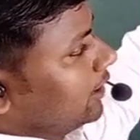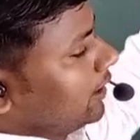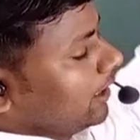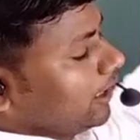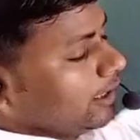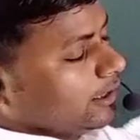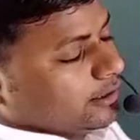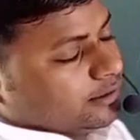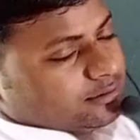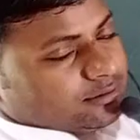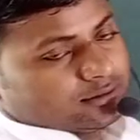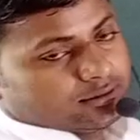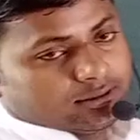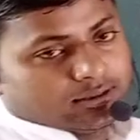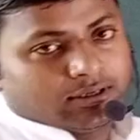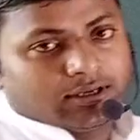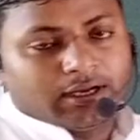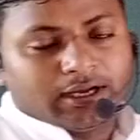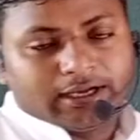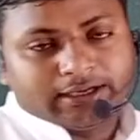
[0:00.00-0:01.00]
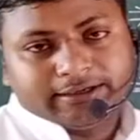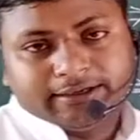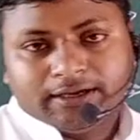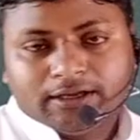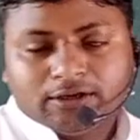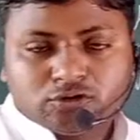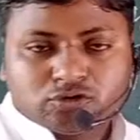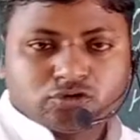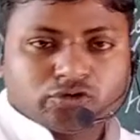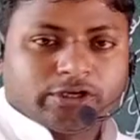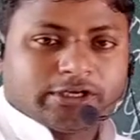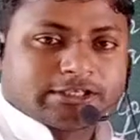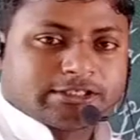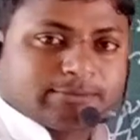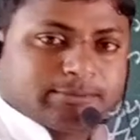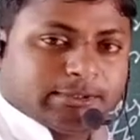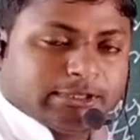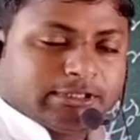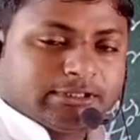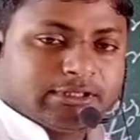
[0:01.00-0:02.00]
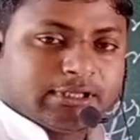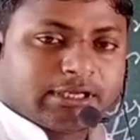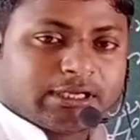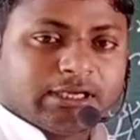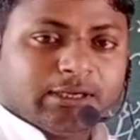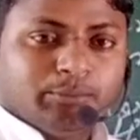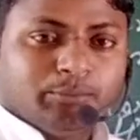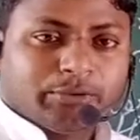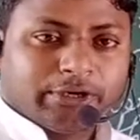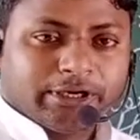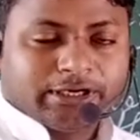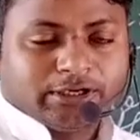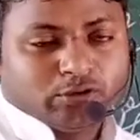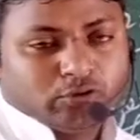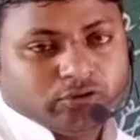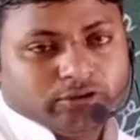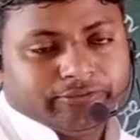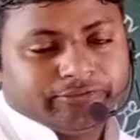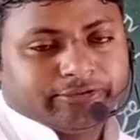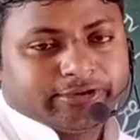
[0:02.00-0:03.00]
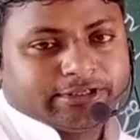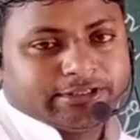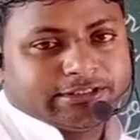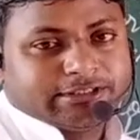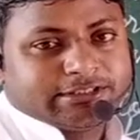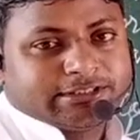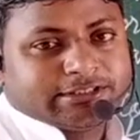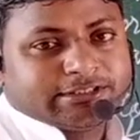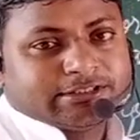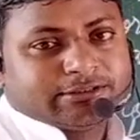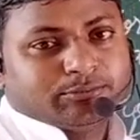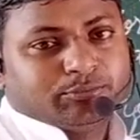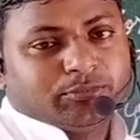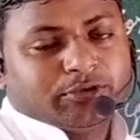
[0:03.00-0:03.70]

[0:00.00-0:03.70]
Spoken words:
and I also explain the comparative difference